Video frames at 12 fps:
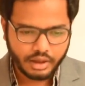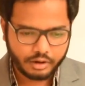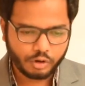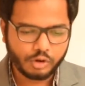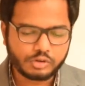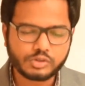
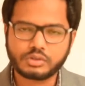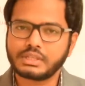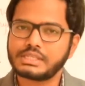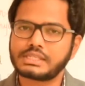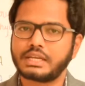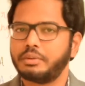And also
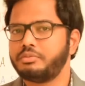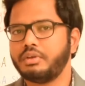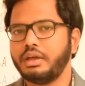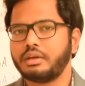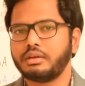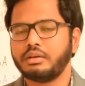this Krebs
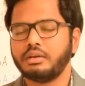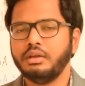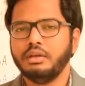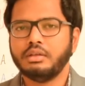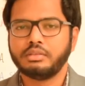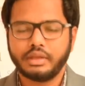cycle,
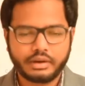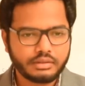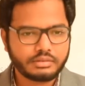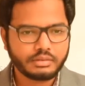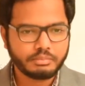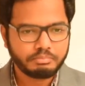there
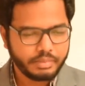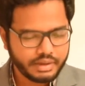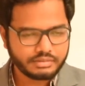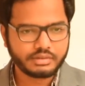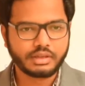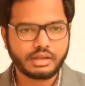is
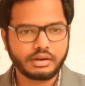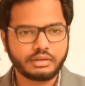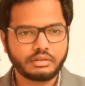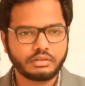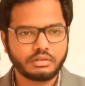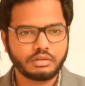basically,